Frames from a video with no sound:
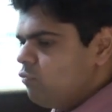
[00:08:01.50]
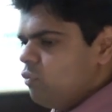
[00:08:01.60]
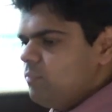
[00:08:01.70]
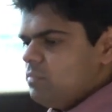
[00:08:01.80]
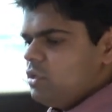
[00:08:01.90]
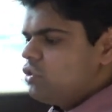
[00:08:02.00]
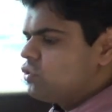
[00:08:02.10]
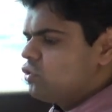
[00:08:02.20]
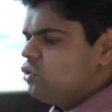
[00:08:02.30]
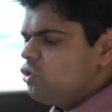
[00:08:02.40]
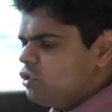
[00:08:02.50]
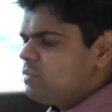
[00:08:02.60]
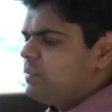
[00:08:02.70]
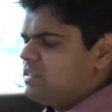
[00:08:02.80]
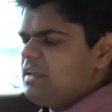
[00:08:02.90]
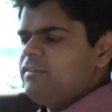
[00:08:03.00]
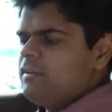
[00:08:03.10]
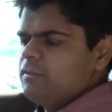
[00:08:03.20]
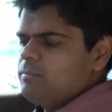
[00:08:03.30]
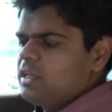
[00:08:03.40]
room is good, but even
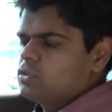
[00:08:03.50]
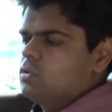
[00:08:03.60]
if it makes